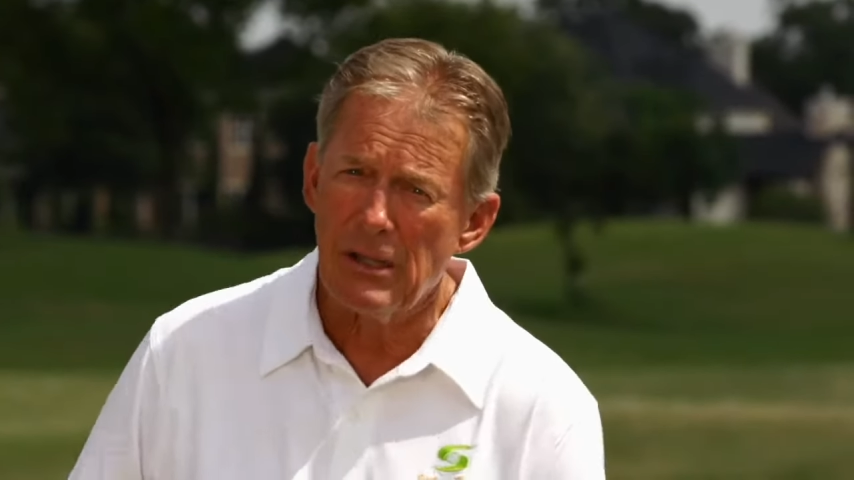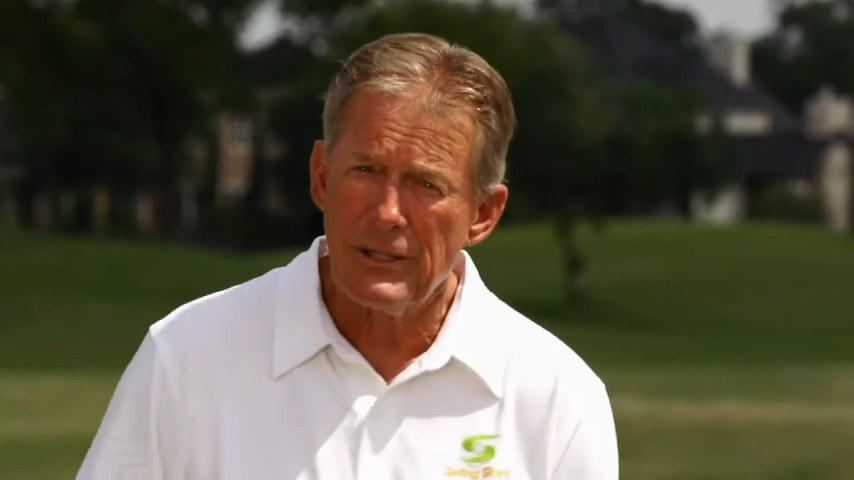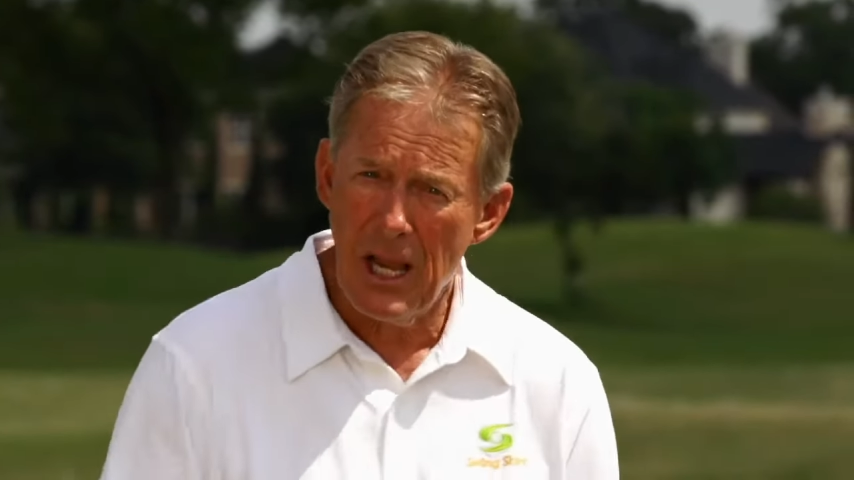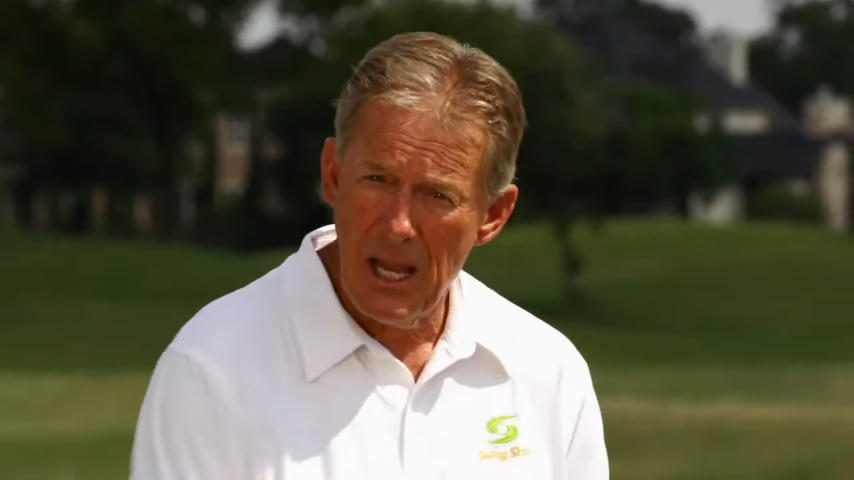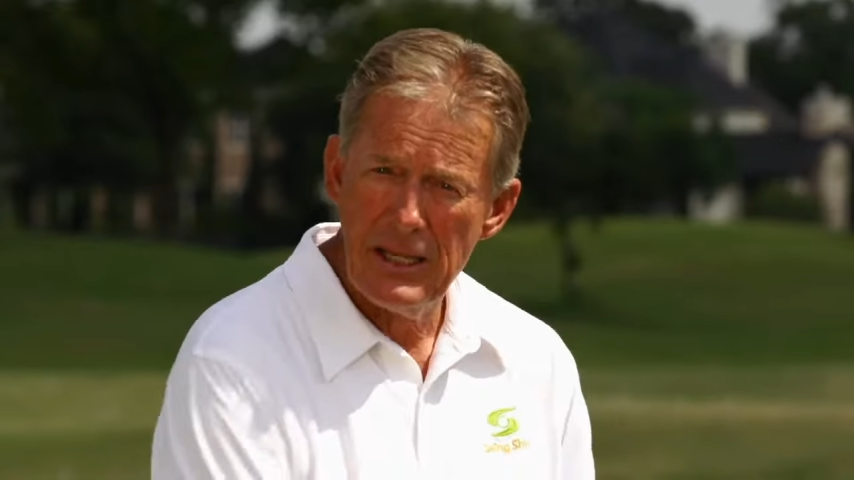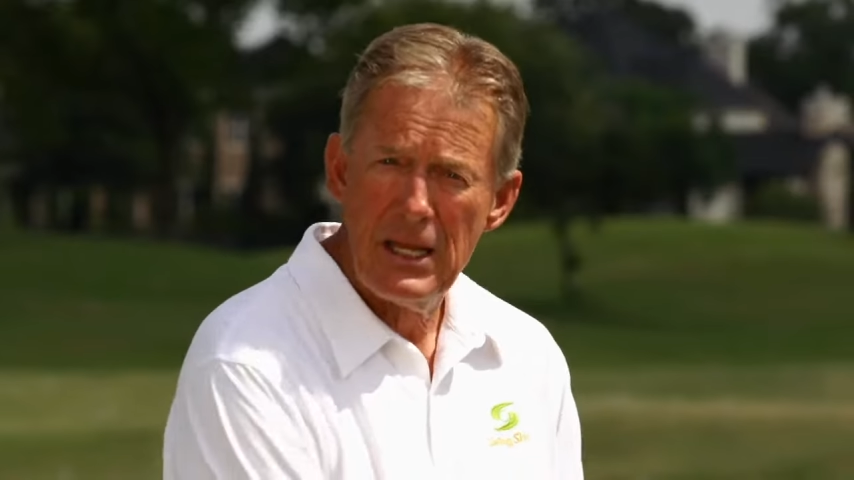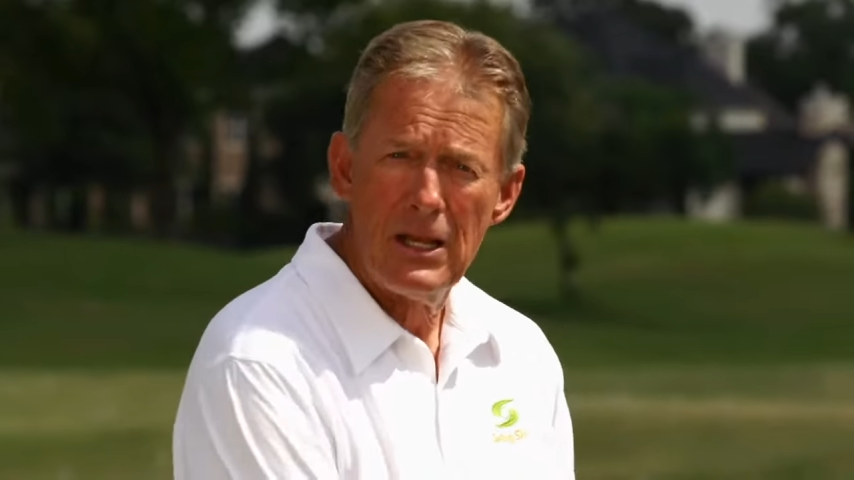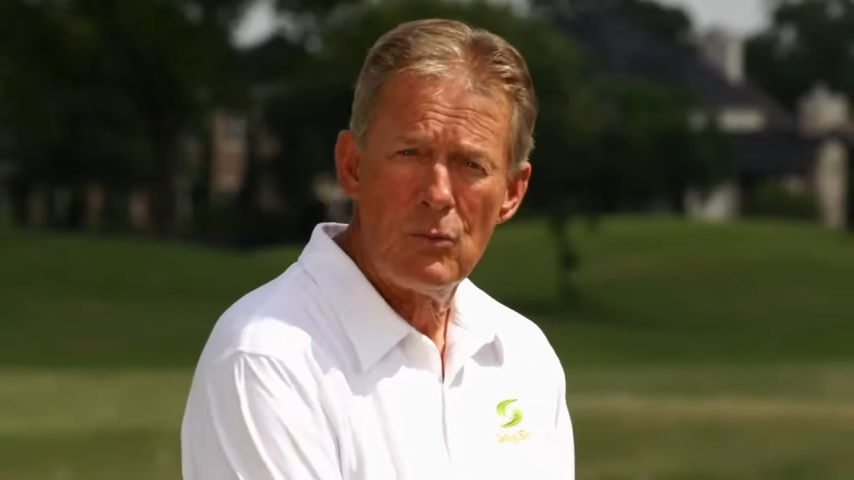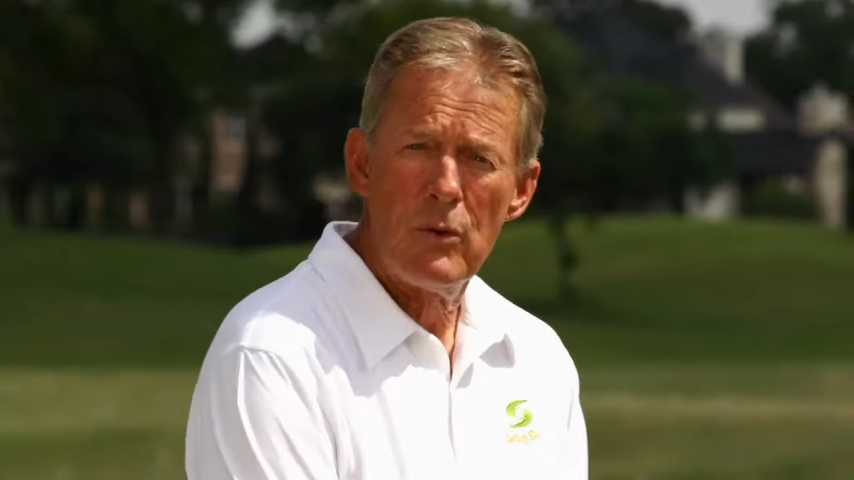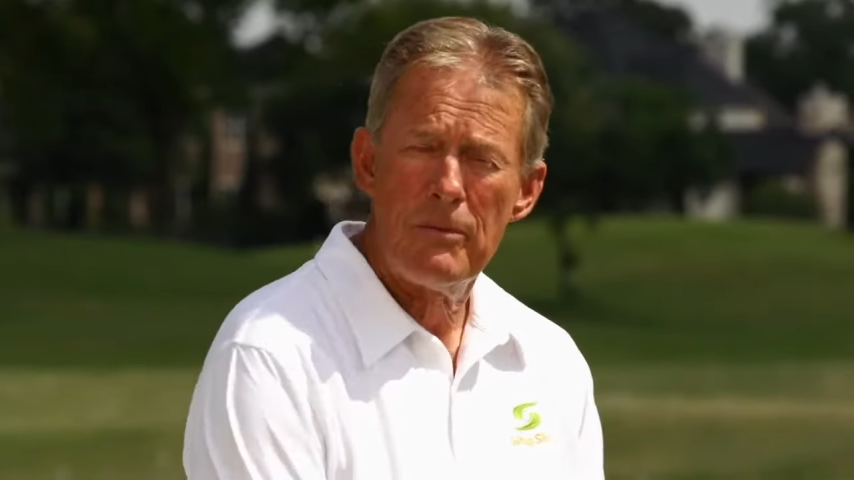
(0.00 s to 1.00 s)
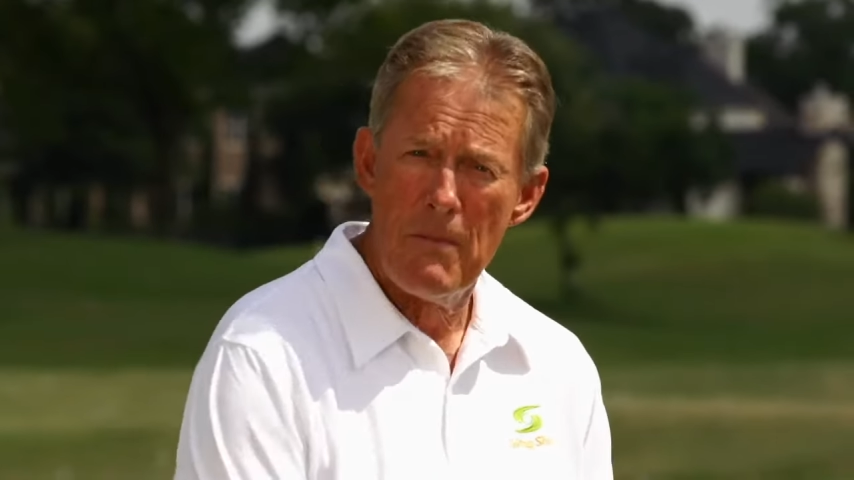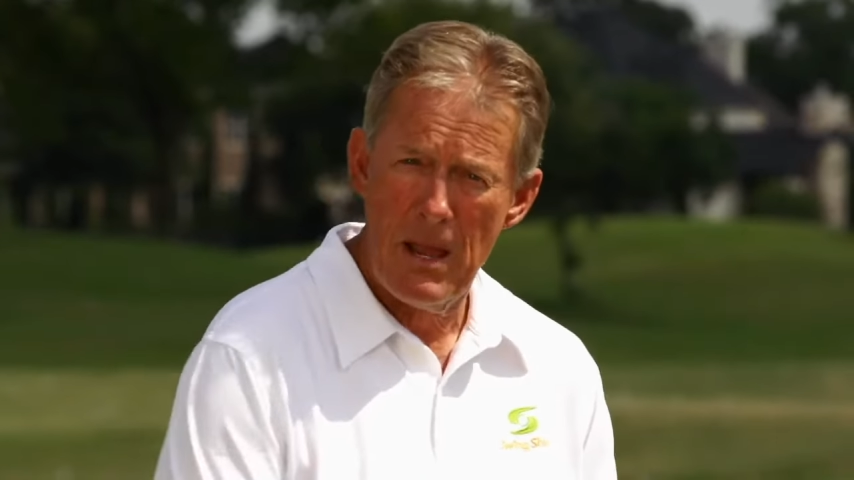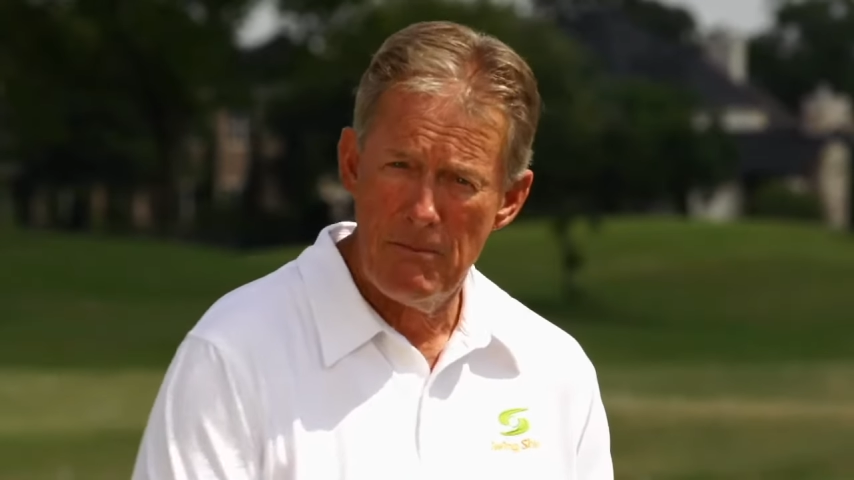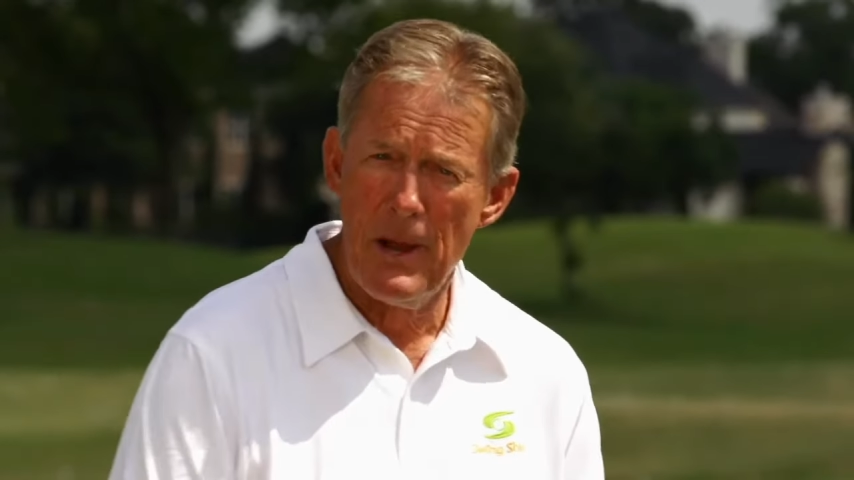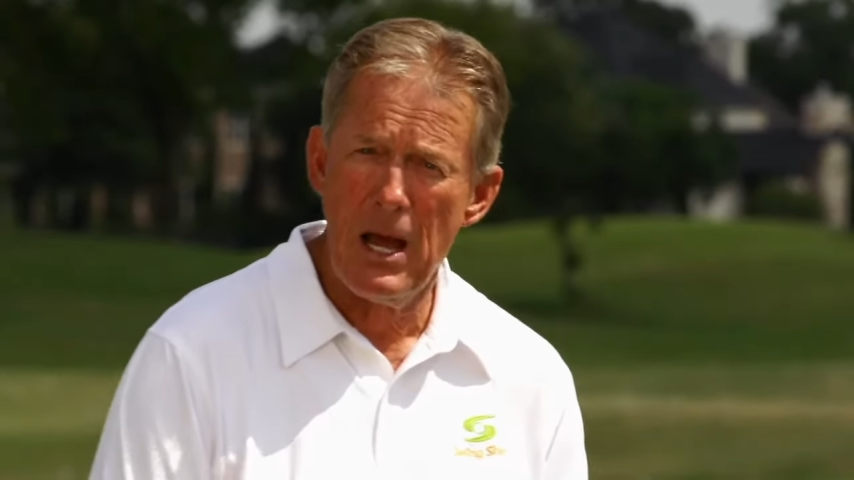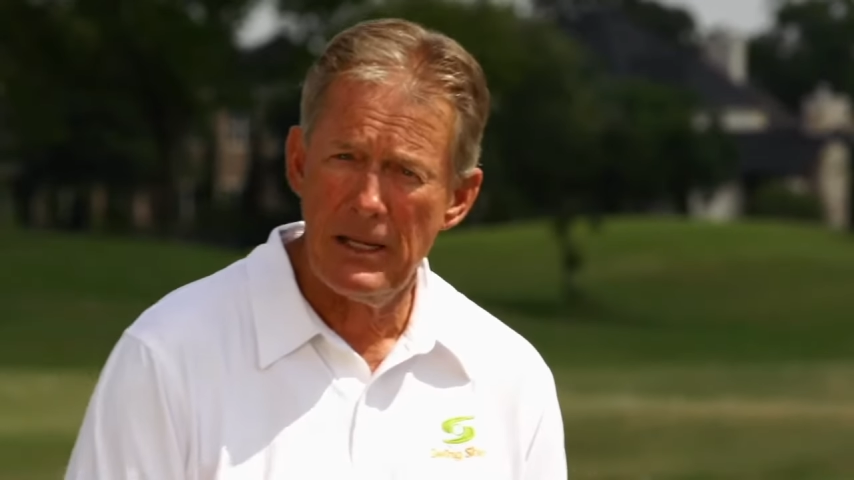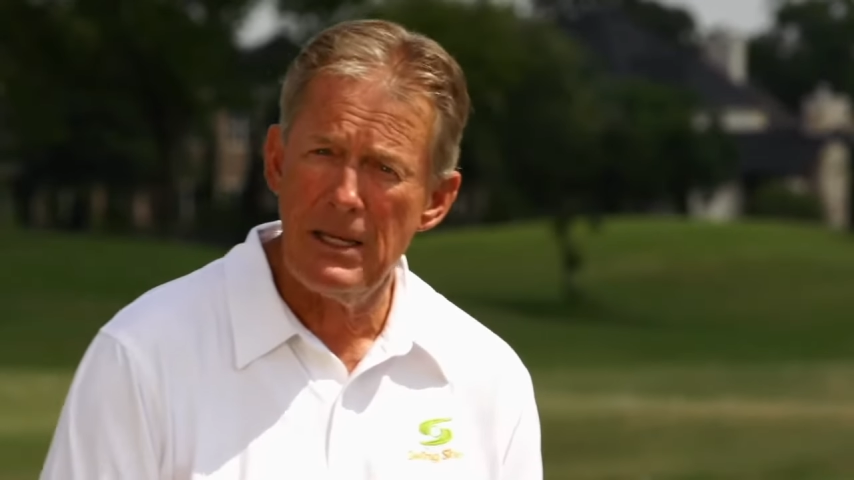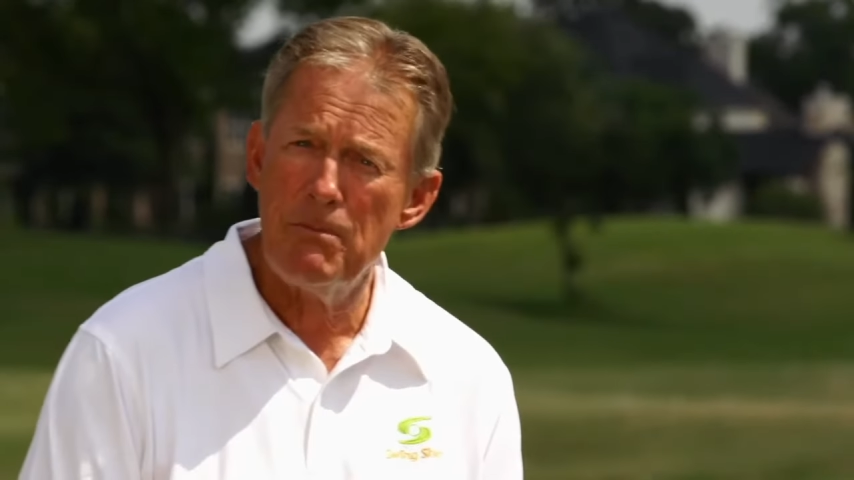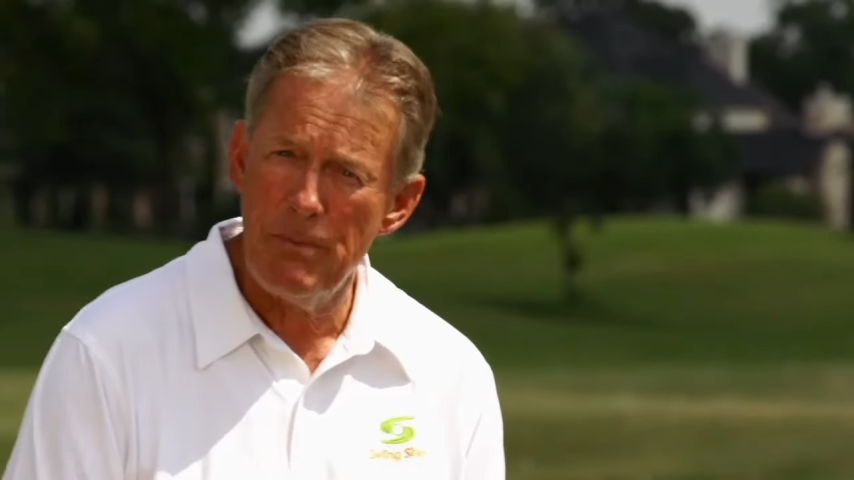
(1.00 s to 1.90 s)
tied in with my body